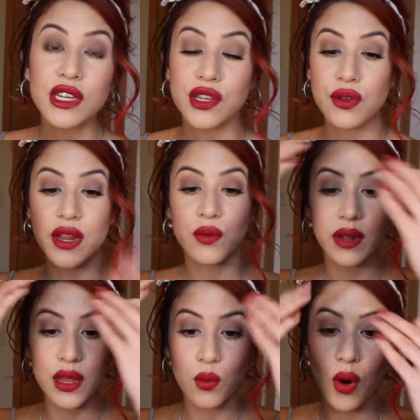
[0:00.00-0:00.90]
so you can
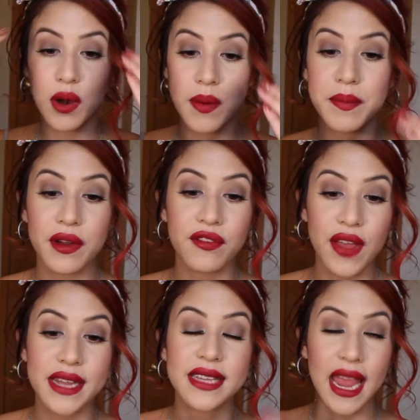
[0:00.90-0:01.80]
really warm up your
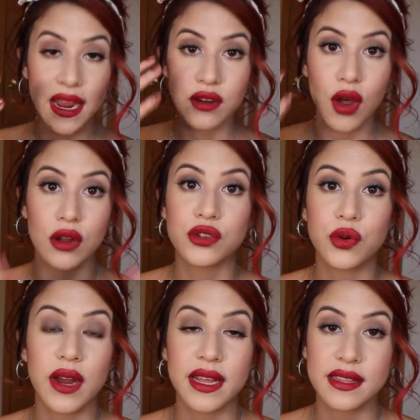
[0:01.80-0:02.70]
face and
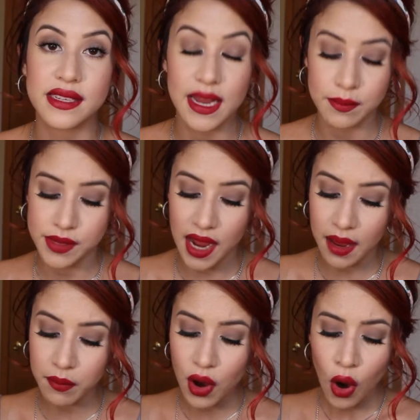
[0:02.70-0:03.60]
contour at the same
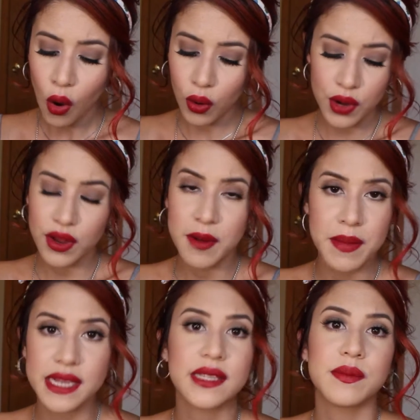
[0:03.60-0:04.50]
time or you can
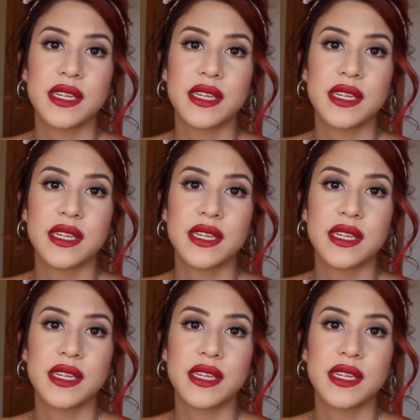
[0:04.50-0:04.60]
mix them